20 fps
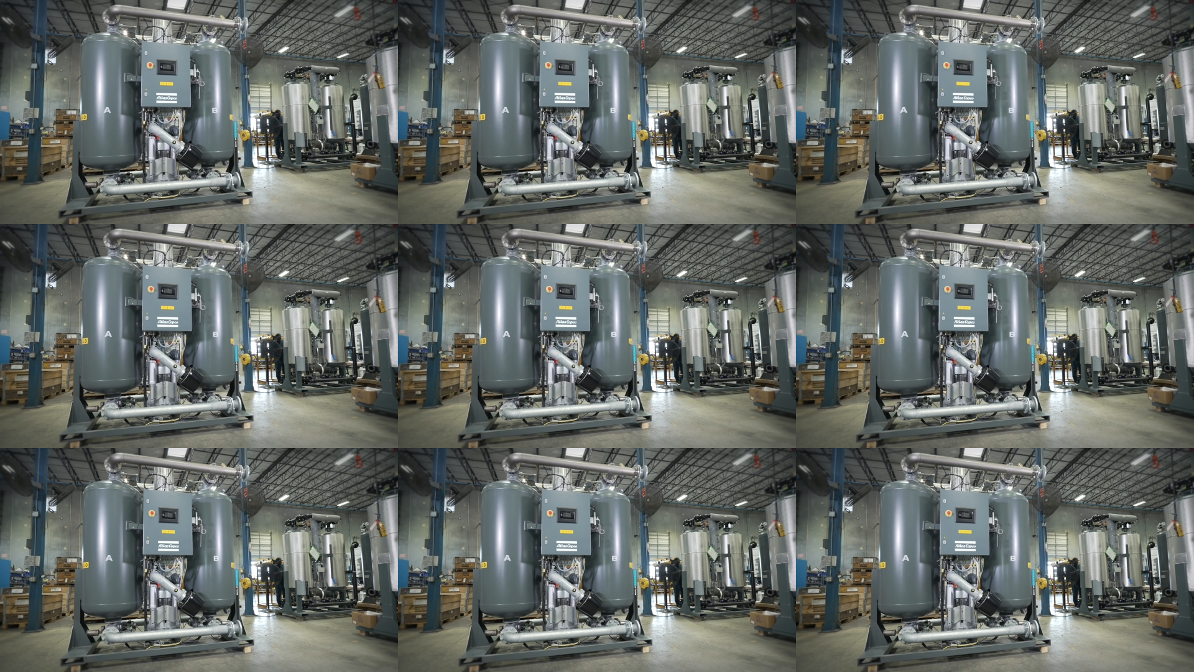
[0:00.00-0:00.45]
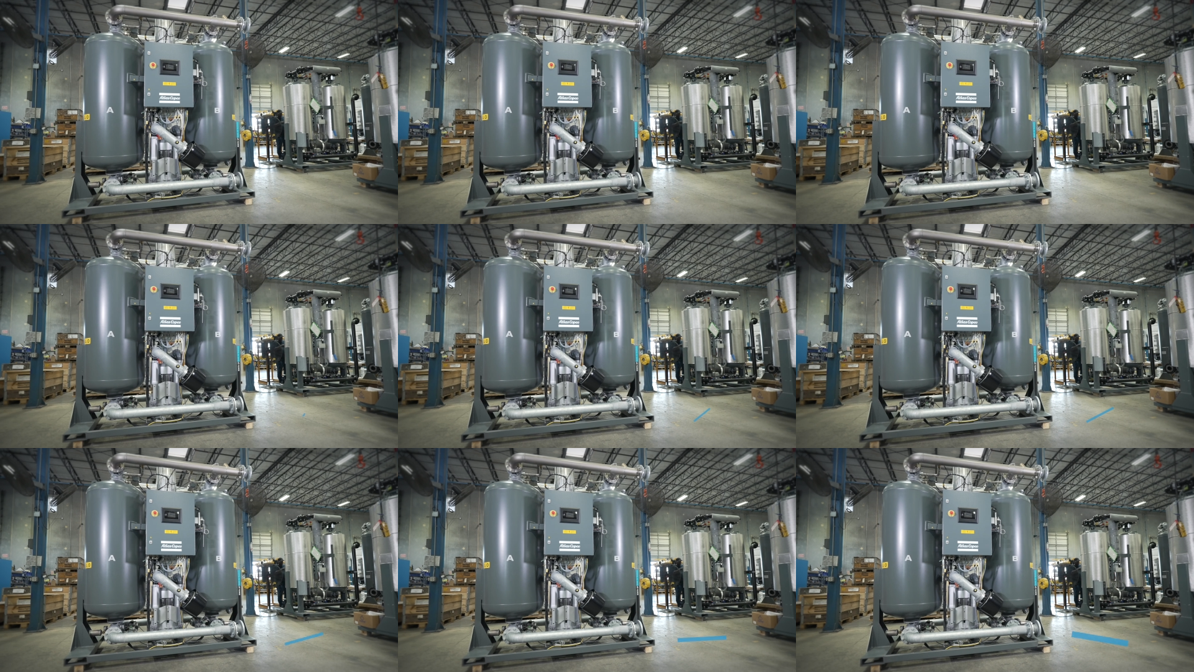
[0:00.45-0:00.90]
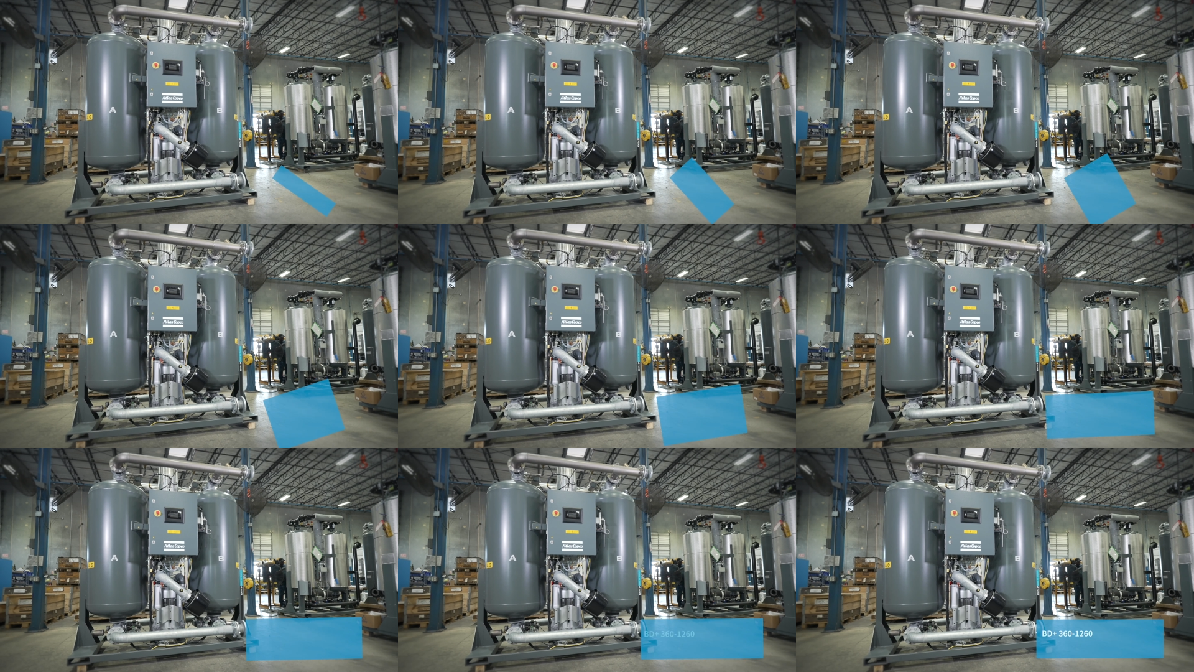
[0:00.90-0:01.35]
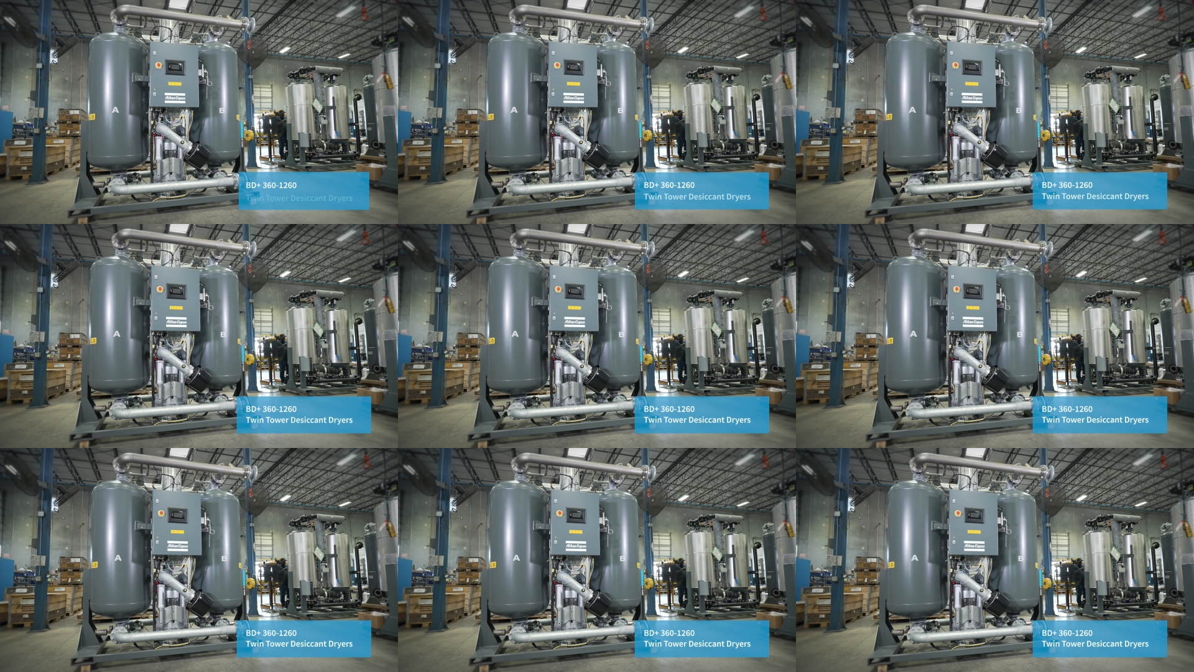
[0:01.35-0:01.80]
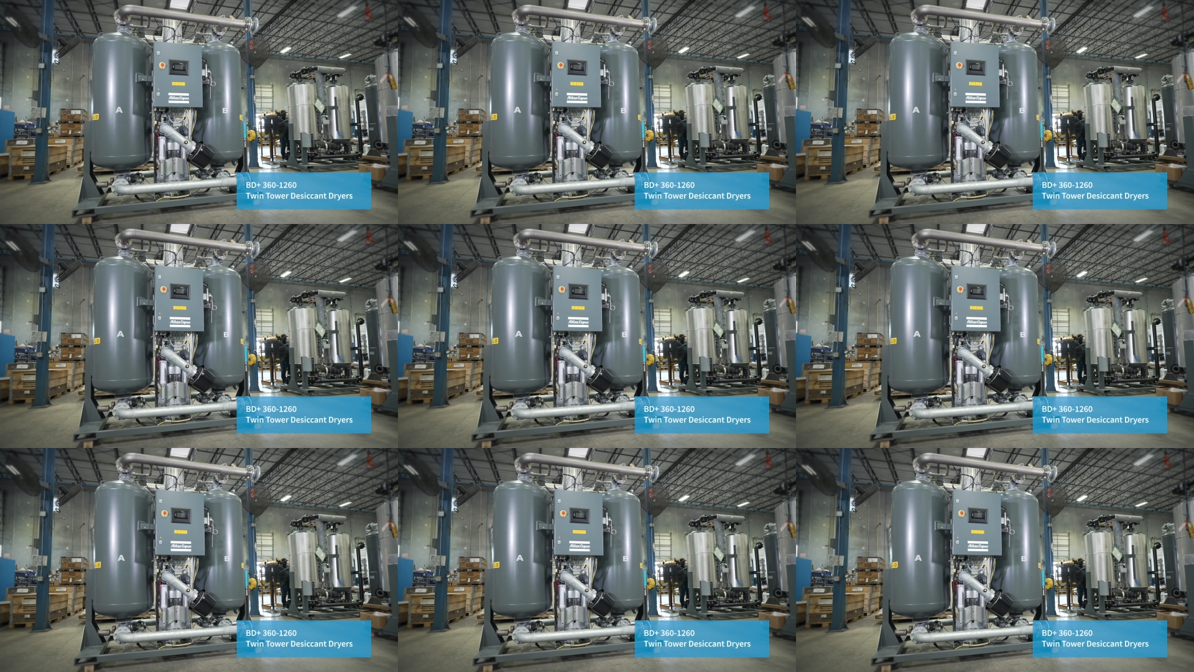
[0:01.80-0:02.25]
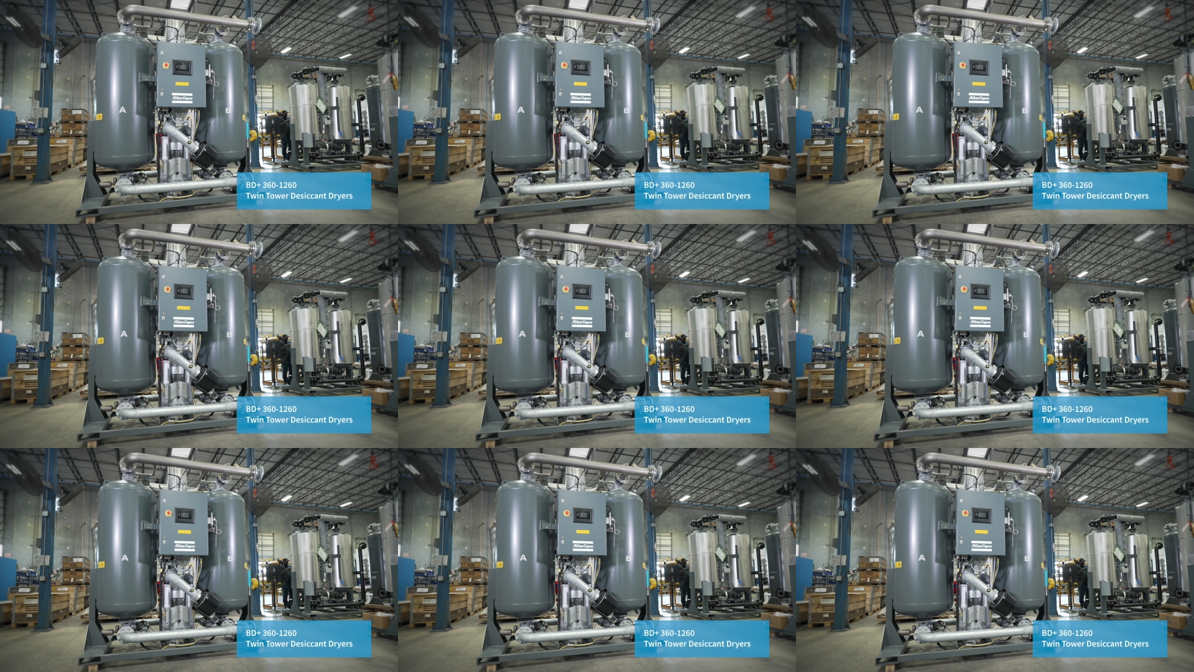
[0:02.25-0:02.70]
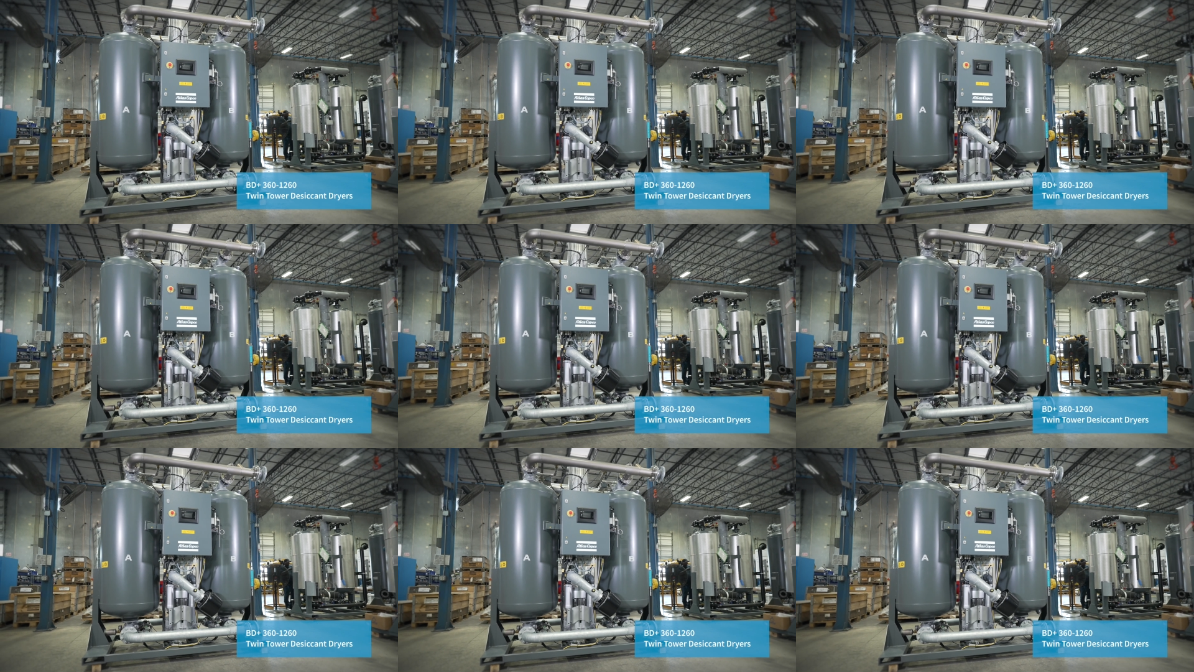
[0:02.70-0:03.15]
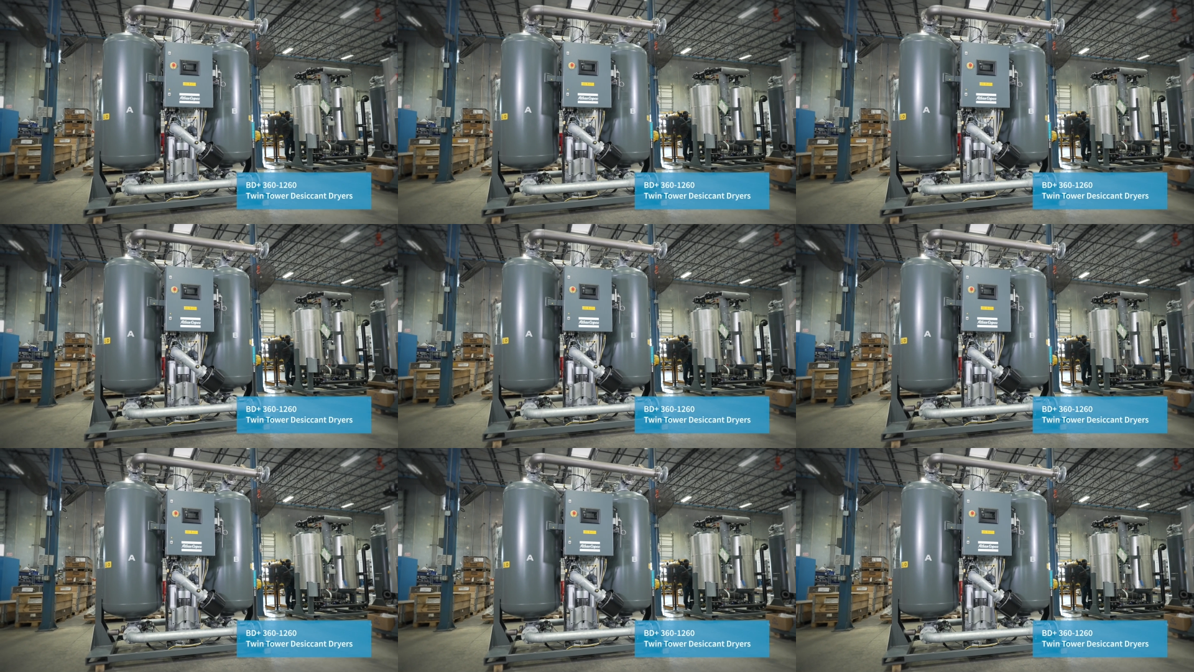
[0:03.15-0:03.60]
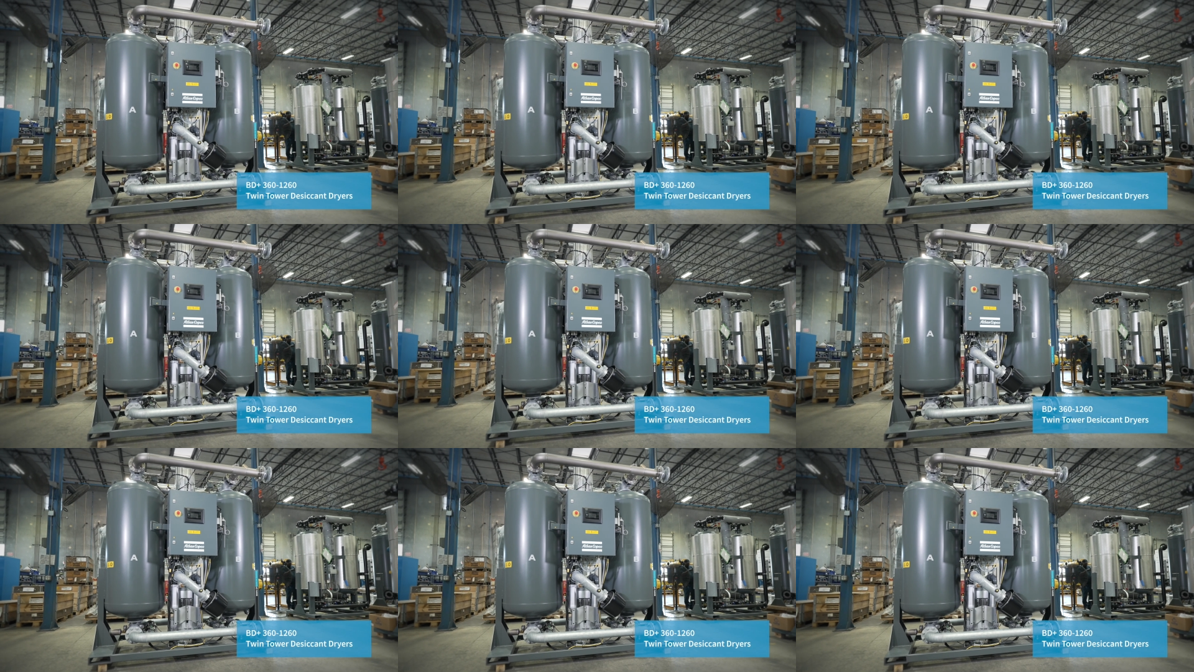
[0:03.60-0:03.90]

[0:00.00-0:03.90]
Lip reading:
(no speaker visible)